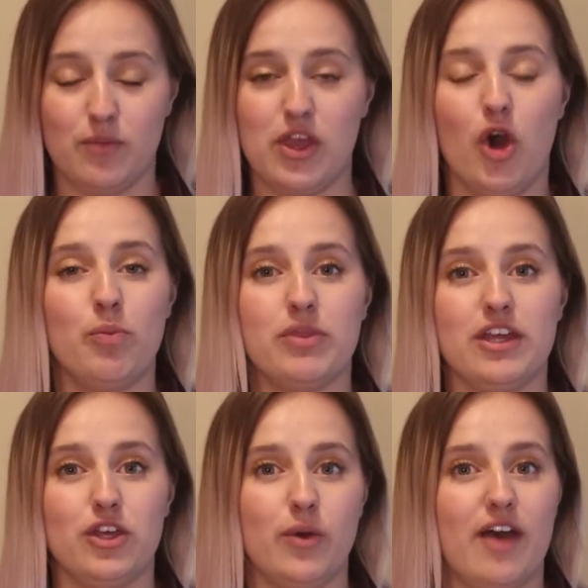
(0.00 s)
and we hope
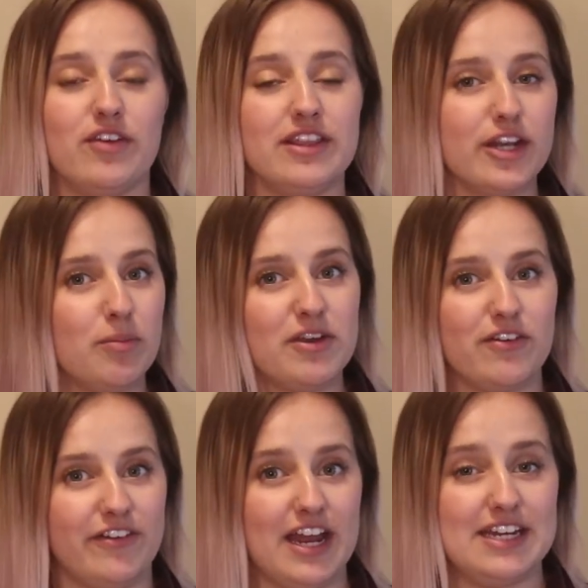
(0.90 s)
that you have a little
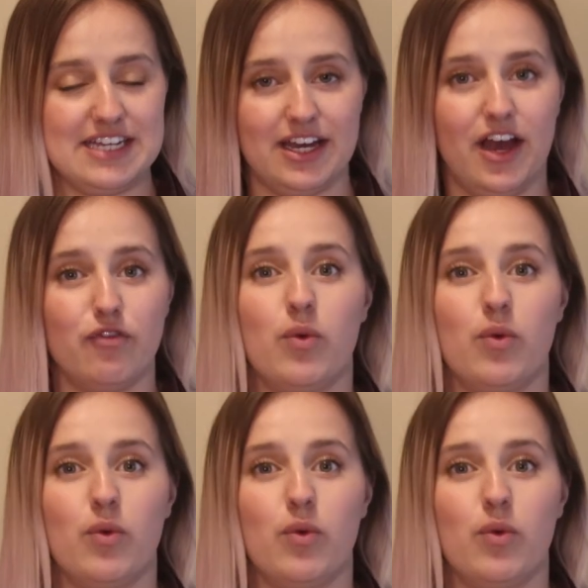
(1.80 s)
bit of an idea